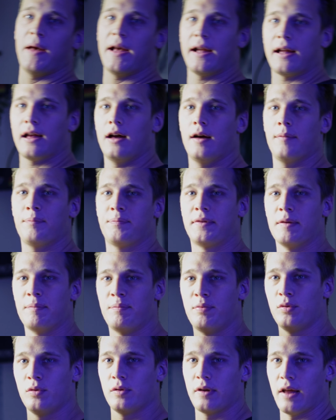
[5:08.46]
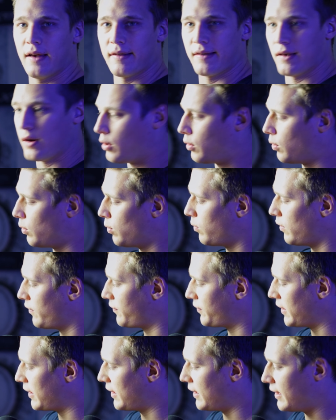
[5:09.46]
back up the boot as a whole
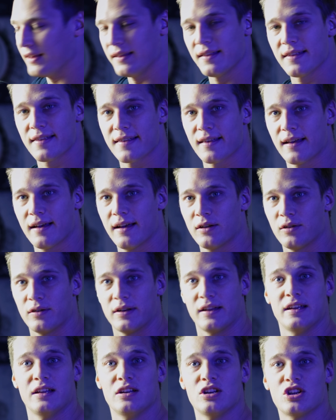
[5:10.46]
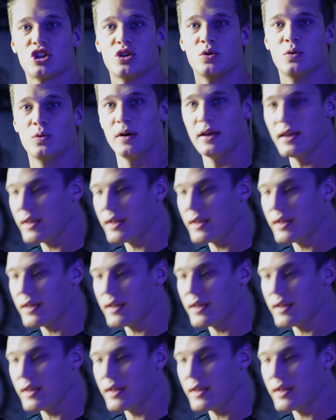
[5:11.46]
with the inside or the in-shoe